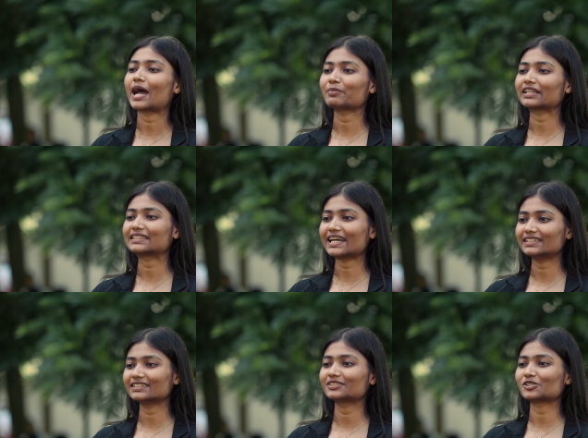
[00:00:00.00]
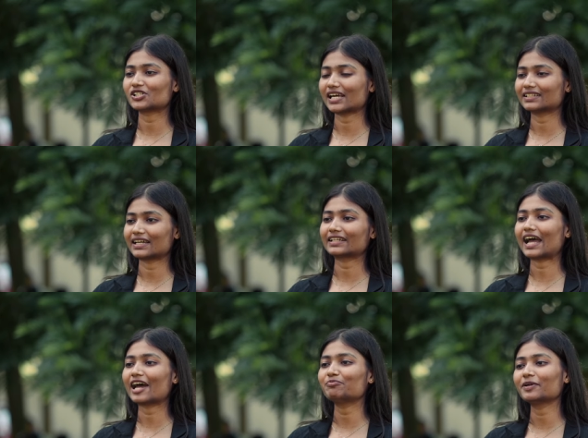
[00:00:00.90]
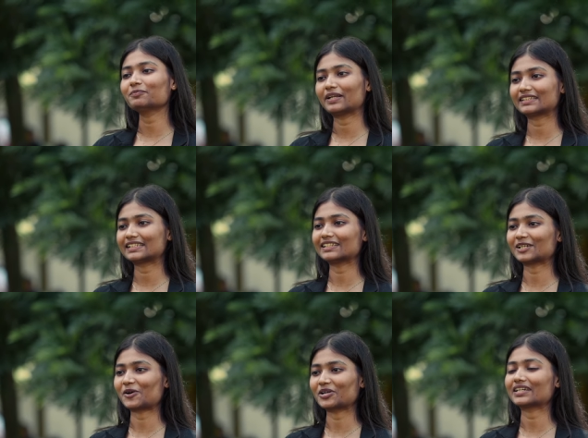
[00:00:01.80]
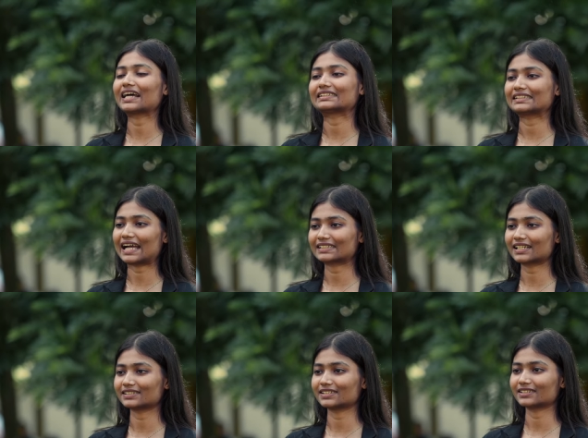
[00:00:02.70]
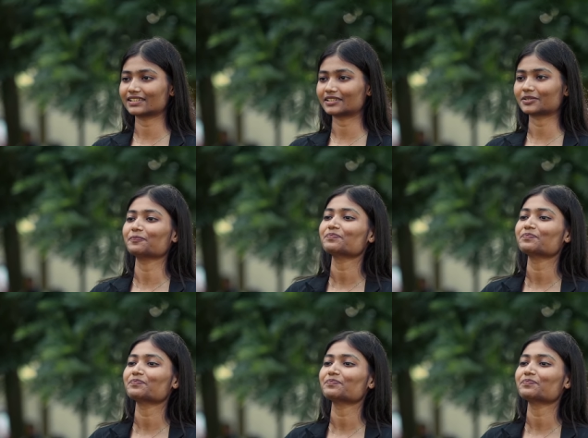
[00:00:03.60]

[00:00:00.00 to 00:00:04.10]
I'm excited to share that I've been placed at Deloitte as tax consultant.